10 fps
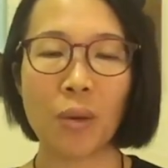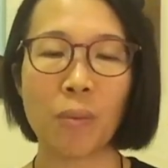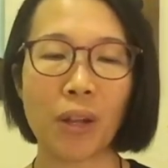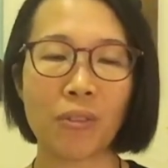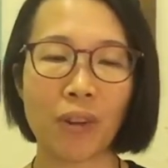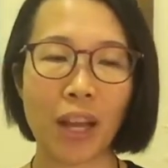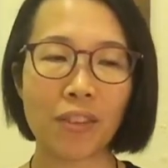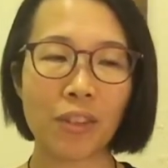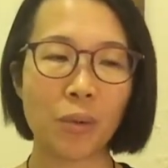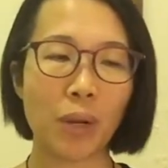but
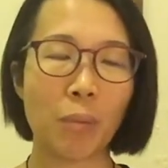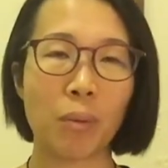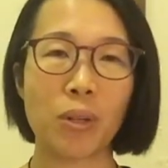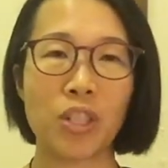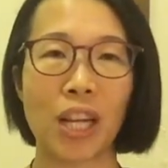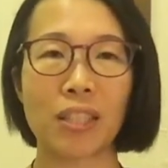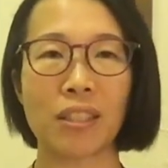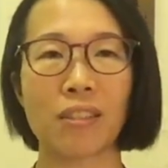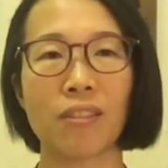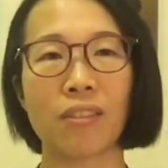rather we are
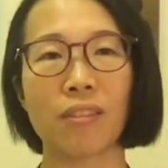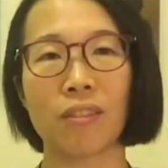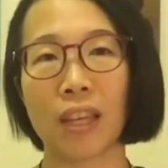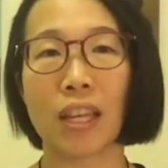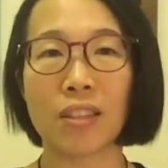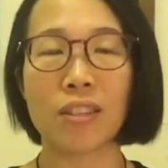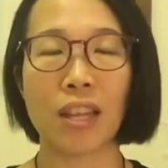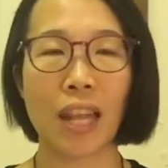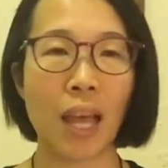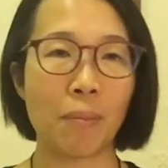projecting things
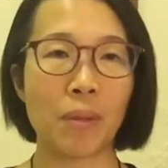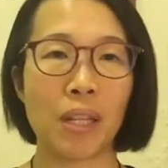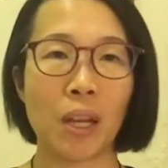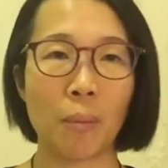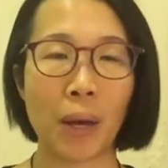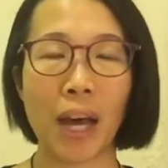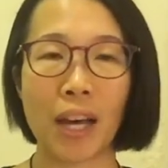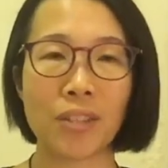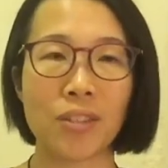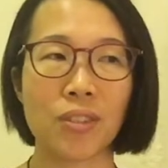that happened in our
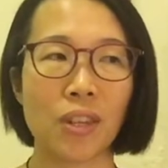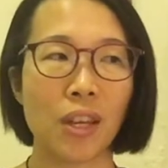past